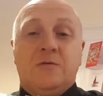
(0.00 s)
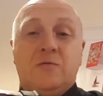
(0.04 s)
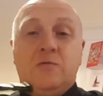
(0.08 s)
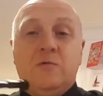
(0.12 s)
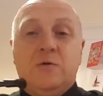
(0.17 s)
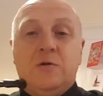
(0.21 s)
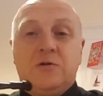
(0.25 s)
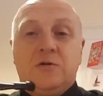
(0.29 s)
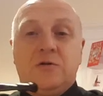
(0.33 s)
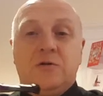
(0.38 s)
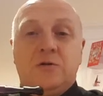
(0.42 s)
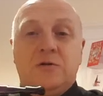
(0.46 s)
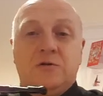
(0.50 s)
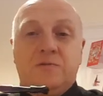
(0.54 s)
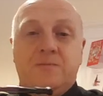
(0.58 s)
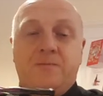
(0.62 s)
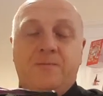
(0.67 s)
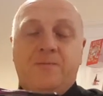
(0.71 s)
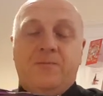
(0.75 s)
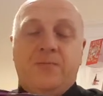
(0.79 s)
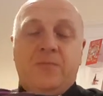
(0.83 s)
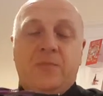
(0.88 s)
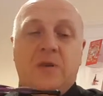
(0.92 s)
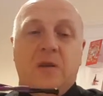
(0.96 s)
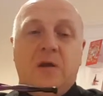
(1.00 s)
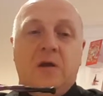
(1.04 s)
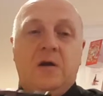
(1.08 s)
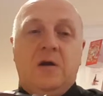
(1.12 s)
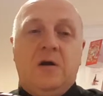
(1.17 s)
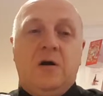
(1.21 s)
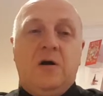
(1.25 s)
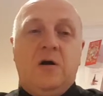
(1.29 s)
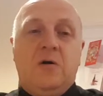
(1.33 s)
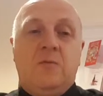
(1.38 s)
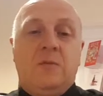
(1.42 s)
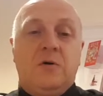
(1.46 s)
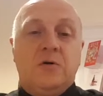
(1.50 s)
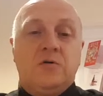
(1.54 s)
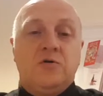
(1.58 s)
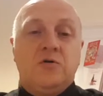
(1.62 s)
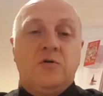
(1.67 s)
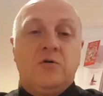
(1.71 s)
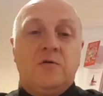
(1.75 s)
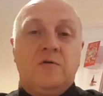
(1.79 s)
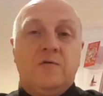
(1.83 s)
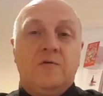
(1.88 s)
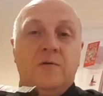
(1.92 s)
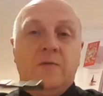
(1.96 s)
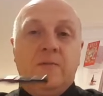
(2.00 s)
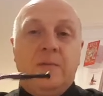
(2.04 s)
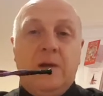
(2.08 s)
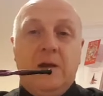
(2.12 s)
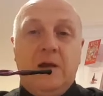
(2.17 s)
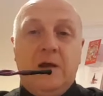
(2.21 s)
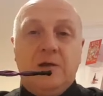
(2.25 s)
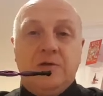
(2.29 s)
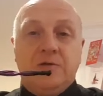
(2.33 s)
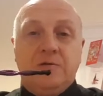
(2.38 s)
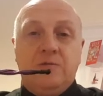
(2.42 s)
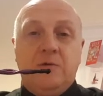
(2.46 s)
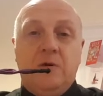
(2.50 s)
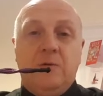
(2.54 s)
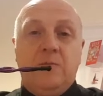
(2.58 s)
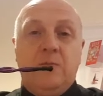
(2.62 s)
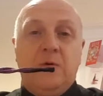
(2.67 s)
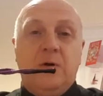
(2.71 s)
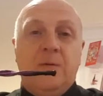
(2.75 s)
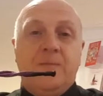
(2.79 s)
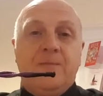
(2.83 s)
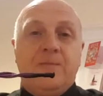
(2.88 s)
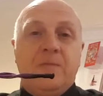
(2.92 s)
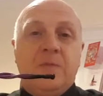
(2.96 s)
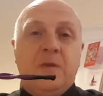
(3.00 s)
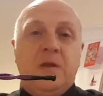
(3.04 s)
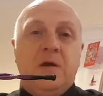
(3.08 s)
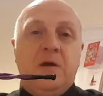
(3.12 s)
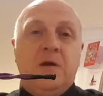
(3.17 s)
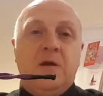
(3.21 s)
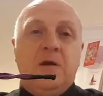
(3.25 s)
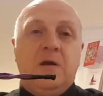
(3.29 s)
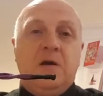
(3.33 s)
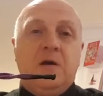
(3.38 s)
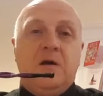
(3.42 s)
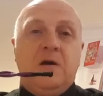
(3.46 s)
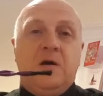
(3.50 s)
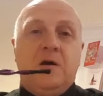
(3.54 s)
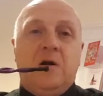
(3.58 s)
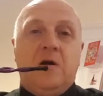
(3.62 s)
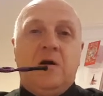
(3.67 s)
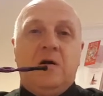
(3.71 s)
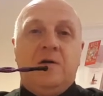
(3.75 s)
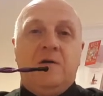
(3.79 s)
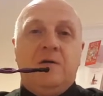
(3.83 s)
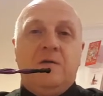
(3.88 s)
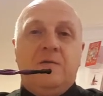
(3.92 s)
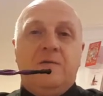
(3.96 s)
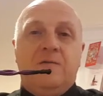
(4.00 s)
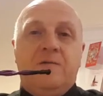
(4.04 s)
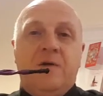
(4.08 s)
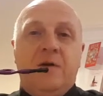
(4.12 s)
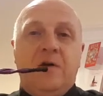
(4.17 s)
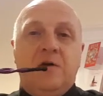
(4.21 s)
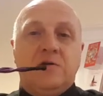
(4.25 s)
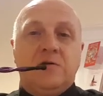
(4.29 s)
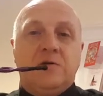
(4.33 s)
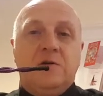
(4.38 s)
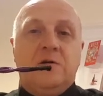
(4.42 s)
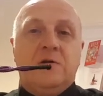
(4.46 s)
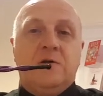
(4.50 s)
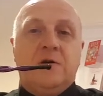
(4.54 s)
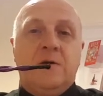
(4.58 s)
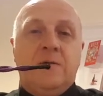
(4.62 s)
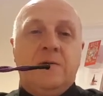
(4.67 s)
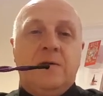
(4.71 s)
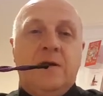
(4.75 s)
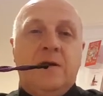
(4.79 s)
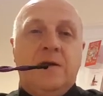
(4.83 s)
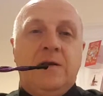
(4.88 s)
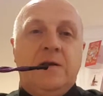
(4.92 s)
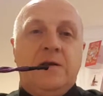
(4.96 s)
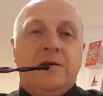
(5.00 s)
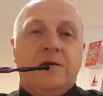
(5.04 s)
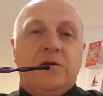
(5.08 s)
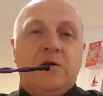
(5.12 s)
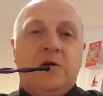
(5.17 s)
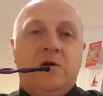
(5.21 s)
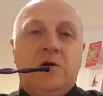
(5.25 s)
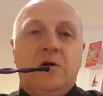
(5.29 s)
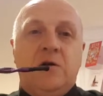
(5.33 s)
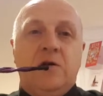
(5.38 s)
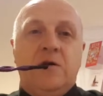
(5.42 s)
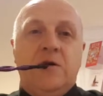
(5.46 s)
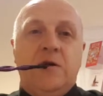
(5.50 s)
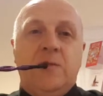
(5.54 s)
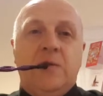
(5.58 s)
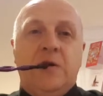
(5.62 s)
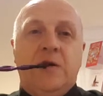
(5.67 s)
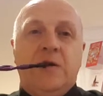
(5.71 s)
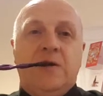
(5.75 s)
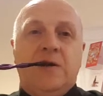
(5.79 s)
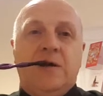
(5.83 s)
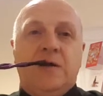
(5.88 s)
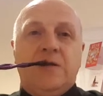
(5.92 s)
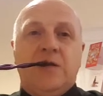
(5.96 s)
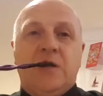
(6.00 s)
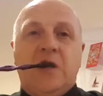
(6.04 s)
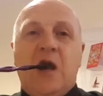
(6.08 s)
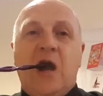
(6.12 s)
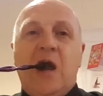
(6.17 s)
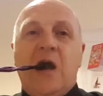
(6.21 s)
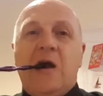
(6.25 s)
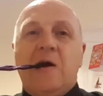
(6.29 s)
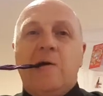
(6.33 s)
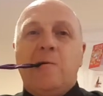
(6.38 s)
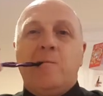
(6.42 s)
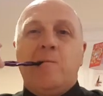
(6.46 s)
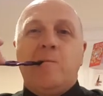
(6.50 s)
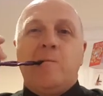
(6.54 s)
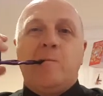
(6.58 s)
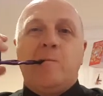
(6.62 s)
of what's on my tongue from the last one, but it feels like I'm getting a tiny bit of latakia.